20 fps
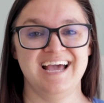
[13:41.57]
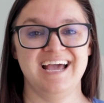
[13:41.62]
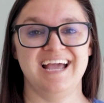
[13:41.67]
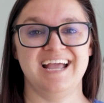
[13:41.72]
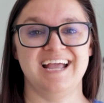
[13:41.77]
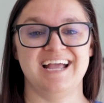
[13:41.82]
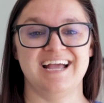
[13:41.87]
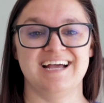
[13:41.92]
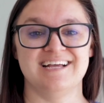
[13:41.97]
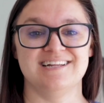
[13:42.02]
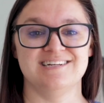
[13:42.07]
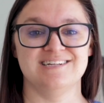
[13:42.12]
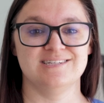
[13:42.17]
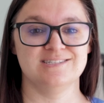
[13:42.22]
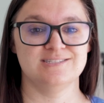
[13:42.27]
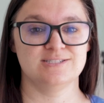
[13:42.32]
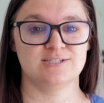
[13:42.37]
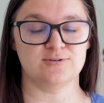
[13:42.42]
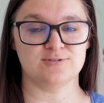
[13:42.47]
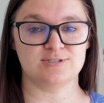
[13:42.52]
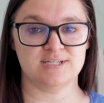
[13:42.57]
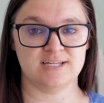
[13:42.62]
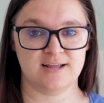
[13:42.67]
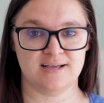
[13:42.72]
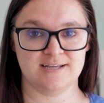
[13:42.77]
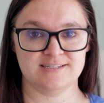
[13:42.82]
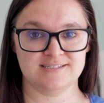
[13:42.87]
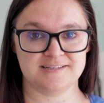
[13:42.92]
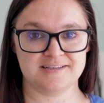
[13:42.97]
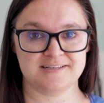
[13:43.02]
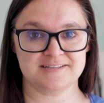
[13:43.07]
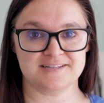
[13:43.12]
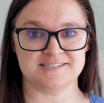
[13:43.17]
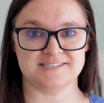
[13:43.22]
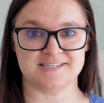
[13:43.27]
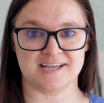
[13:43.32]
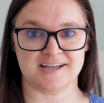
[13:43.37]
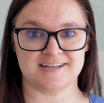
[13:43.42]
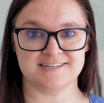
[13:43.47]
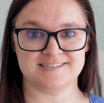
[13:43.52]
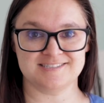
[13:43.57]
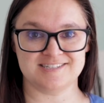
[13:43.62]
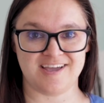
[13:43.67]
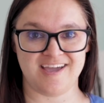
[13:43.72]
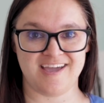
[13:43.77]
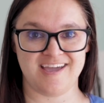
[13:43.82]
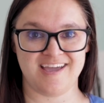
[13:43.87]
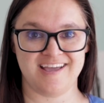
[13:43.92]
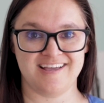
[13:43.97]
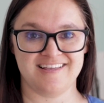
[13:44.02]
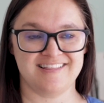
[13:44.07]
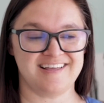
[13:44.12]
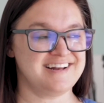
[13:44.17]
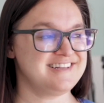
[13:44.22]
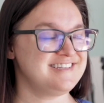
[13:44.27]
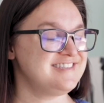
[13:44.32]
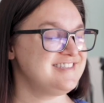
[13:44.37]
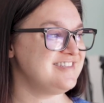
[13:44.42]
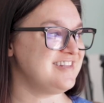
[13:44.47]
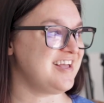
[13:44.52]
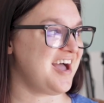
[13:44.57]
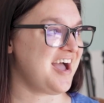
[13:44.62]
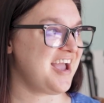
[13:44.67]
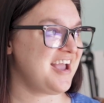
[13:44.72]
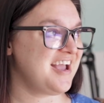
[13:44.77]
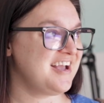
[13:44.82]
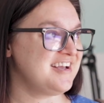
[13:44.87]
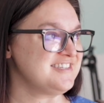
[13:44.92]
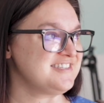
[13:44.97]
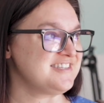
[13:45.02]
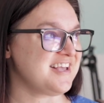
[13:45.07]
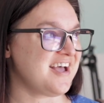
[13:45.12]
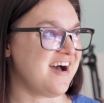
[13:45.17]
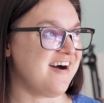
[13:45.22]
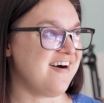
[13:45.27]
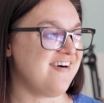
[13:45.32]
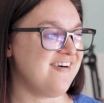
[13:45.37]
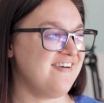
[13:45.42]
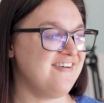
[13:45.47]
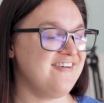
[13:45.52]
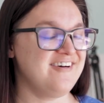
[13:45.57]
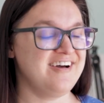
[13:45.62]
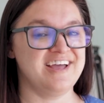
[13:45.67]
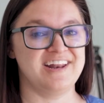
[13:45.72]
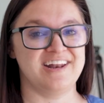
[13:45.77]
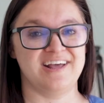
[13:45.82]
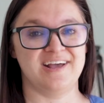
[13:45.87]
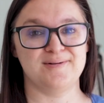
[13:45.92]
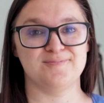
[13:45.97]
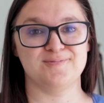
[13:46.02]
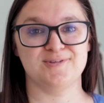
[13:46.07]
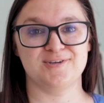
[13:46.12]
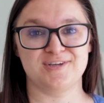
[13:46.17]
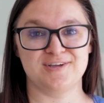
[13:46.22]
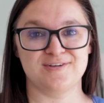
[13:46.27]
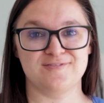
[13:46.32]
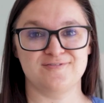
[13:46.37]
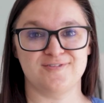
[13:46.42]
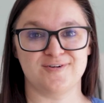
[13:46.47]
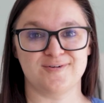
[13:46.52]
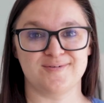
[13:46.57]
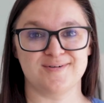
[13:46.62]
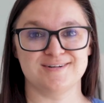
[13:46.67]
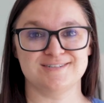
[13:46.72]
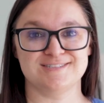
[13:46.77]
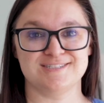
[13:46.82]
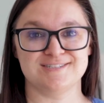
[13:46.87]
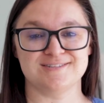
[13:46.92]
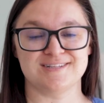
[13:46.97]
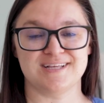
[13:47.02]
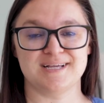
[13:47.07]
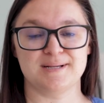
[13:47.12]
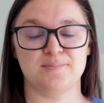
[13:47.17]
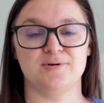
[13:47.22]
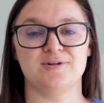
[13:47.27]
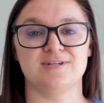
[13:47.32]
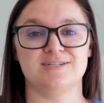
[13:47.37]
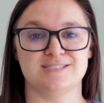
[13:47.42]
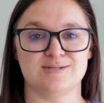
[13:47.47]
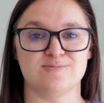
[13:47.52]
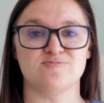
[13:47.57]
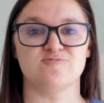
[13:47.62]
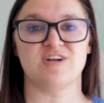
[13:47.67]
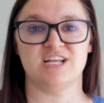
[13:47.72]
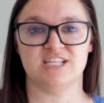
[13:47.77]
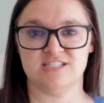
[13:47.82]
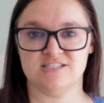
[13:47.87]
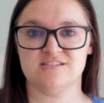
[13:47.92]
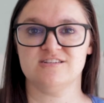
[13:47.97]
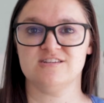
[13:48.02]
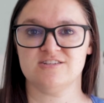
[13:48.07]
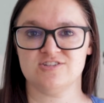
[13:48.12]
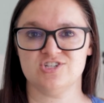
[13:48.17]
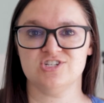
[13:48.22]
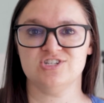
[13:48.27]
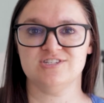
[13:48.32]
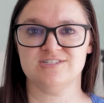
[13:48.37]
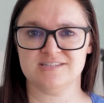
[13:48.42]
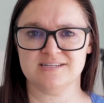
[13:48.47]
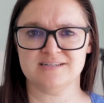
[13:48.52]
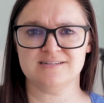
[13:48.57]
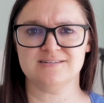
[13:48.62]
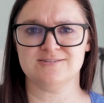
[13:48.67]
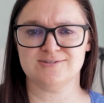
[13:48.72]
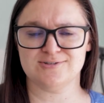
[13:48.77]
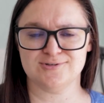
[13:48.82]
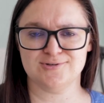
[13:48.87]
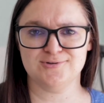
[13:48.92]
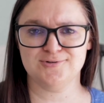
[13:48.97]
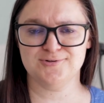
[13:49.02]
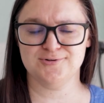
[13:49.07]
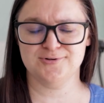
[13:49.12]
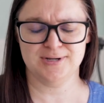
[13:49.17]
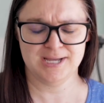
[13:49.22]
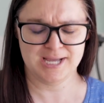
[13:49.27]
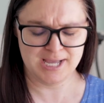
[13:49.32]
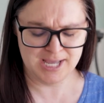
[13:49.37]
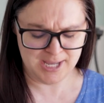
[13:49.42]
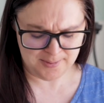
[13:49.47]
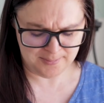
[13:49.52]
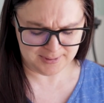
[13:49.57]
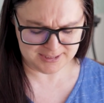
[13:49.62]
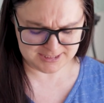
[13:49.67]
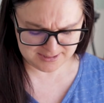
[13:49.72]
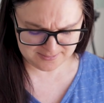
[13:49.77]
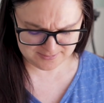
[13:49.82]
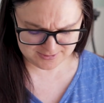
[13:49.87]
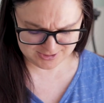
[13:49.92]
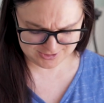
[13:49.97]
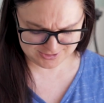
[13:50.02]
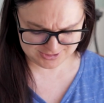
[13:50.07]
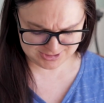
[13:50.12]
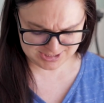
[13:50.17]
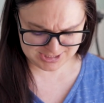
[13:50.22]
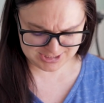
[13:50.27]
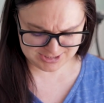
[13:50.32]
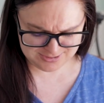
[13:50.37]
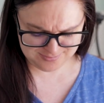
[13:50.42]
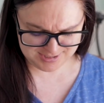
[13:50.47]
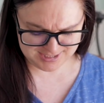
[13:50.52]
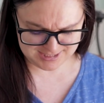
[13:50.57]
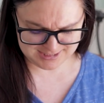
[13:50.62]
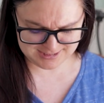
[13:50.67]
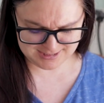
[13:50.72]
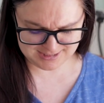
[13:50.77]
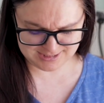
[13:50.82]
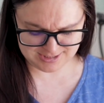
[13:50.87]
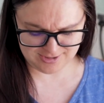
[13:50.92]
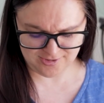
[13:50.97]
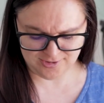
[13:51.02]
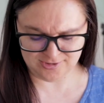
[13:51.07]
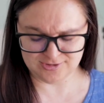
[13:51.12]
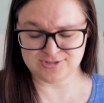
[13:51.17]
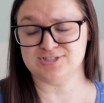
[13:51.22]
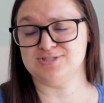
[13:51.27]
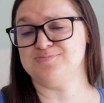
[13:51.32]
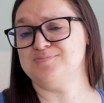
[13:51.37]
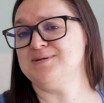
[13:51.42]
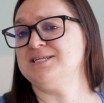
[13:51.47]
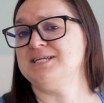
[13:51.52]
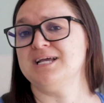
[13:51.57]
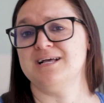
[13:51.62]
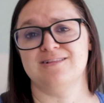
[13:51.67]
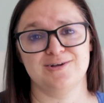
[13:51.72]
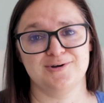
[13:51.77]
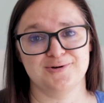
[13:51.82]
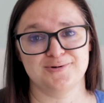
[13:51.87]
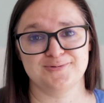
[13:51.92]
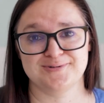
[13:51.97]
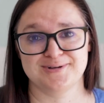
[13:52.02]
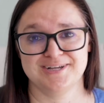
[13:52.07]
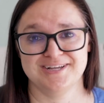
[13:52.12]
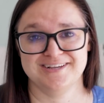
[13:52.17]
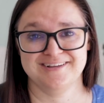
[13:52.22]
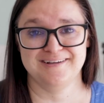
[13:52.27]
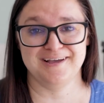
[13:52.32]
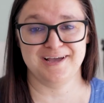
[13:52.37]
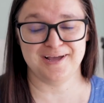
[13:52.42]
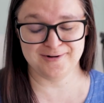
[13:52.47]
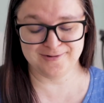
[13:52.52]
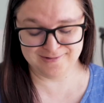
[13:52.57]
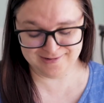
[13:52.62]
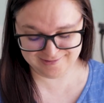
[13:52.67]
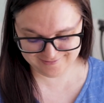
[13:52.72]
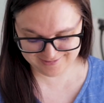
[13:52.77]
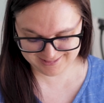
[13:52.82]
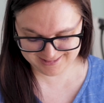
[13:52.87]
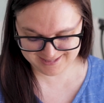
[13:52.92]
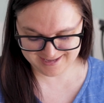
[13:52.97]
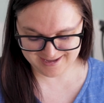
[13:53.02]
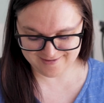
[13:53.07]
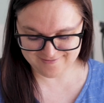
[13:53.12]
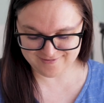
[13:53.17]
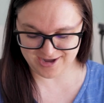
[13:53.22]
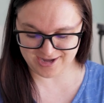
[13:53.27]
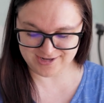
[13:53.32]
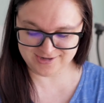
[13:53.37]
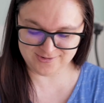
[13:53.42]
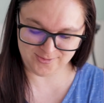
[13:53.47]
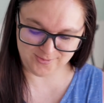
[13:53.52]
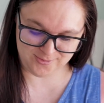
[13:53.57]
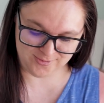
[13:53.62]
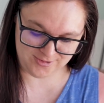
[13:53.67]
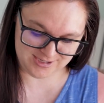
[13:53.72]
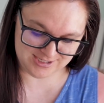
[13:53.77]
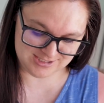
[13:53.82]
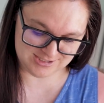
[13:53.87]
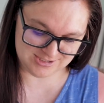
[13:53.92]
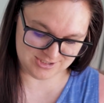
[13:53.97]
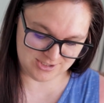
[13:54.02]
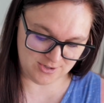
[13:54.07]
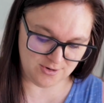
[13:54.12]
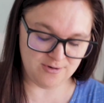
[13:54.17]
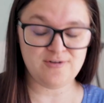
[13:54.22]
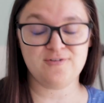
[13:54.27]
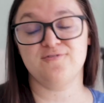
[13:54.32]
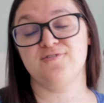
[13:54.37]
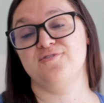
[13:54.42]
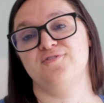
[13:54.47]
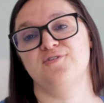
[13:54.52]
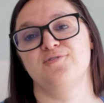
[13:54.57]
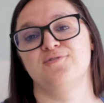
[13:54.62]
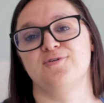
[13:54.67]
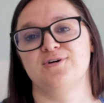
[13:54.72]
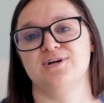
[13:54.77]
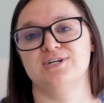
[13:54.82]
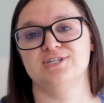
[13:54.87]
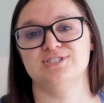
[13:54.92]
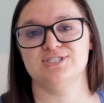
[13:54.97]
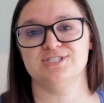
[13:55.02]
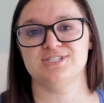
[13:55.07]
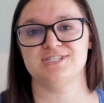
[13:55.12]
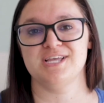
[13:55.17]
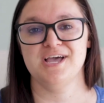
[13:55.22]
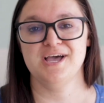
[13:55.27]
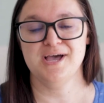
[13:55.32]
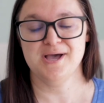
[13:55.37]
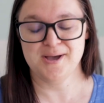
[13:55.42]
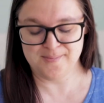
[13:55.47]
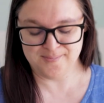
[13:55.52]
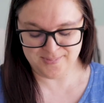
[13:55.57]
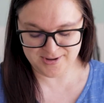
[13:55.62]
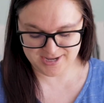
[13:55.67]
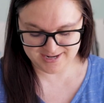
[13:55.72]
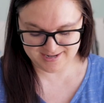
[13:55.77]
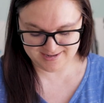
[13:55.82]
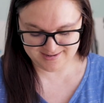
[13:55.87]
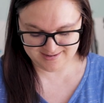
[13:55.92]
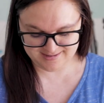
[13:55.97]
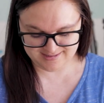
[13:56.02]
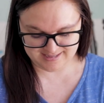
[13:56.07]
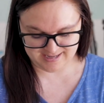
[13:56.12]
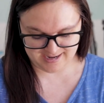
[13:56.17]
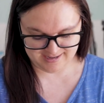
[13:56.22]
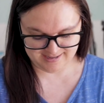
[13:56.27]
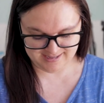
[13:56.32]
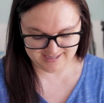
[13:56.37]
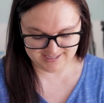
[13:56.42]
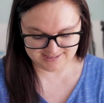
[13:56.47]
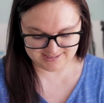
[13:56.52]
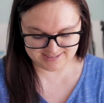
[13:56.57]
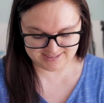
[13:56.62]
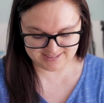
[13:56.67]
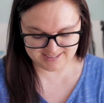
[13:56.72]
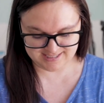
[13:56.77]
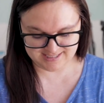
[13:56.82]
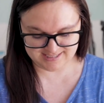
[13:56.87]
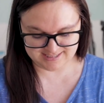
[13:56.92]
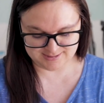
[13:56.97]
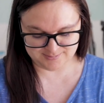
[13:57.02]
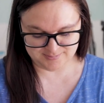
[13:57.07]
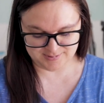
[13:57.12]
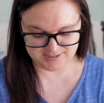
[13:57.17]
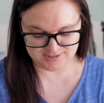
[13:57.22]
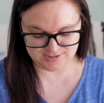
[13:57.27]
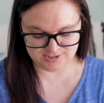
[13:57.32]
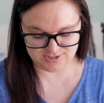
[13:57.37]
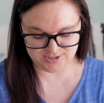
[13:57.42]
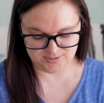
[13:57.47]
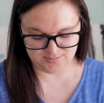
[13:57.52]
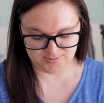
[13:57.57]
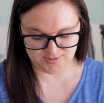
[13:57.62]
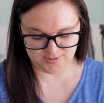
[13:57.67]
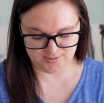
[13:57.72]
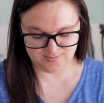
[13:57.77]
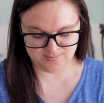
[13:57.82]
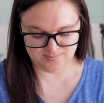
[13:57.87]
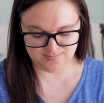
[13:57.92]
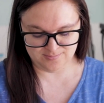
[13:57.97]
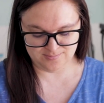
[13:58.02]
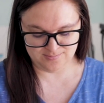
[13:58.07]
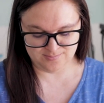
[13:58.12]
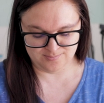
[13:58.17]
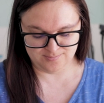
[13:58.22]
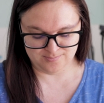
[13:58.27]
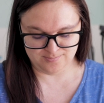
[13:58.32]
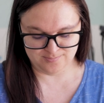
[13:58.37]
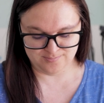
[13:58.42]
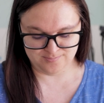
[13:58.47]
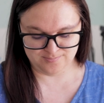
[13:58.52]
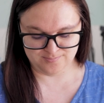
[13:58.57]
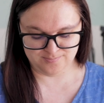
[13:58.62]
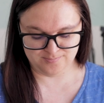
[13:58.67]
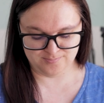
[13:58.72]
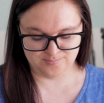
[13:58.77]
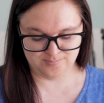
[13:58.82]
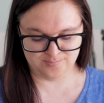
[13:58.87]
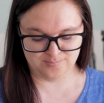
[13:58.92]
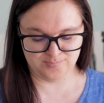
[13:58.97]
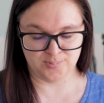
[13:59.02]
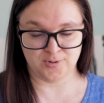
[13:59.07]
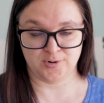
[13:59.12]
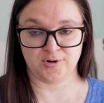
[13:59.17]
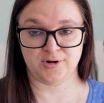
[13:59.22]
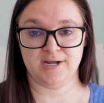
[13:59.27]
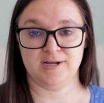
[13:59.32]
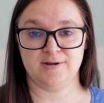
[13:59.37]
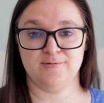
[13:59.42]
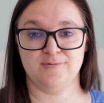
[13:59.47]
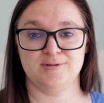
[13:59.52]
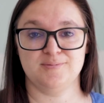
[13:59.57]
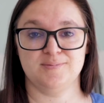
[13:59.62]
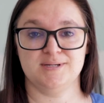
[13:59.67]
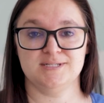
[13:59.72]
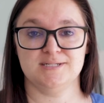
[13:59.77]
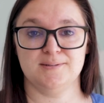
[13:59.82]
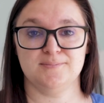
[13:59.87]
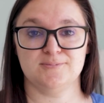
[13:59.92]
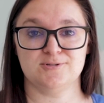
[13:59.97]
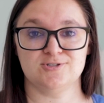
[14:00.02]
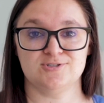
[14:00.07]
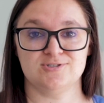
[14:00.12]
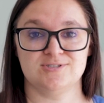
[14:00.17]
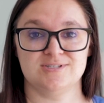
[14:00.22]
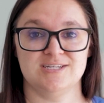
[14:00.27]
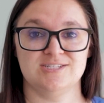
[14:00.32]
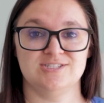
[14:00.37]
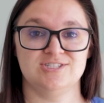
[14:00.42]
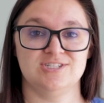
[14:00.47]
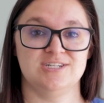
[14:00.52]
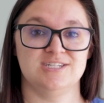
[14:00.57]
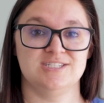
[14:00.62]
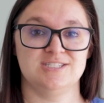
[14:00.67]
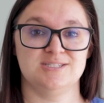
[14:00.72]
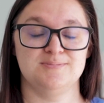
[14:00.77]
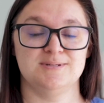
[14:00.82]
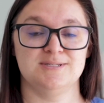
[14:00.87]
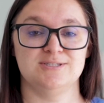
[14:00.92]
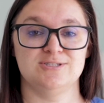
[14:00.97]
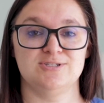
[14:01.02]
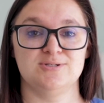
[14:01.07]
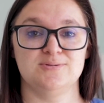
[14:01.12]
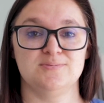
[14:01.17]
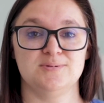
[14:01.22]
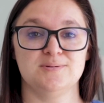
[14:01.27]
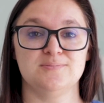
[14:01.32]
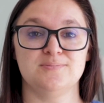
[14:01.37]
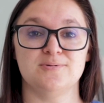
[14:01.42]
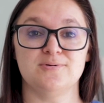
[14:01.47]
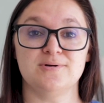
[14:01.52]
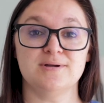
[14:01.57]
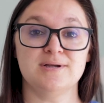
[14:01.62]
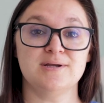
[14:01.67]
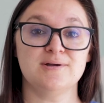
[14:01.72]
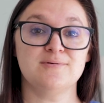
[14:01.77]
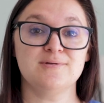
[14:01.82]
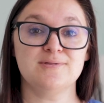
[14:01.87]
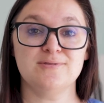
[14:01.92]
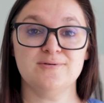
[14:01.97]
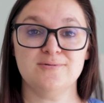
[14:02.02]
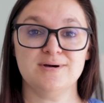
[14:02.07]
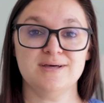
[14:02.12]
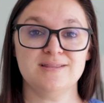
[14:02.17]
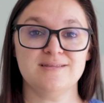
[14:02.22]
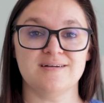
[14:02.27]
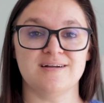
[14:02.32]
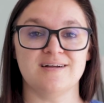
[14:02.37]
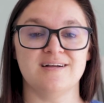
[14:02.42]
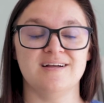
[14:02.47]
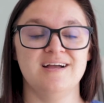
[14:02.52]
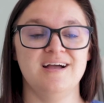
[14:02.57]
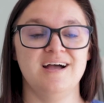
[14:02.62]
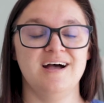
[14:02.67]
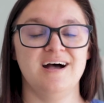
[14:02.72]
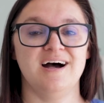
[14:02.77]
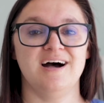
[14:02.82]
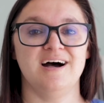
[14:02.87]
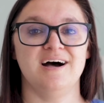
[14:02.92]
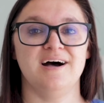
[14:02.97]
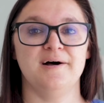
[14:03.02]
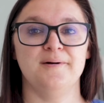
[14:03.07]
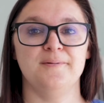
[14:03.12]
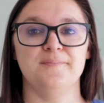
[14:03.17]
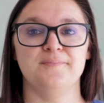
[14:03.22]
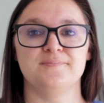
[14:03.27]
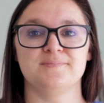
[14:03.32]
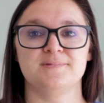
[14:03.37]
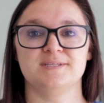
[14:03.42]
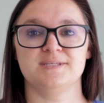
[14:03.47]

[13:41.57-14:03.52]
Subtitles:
And so today's like the 2nd day that it's nice out, and I'm looking forward to like putting some red stitches into my temperature stitch because it's all just been yellow. I don't even think I've gotten orange. Oh, I have a few oranges, but yeah, it's been super boring with my temperature stitch, and it's been super boring with the weather. Yeah,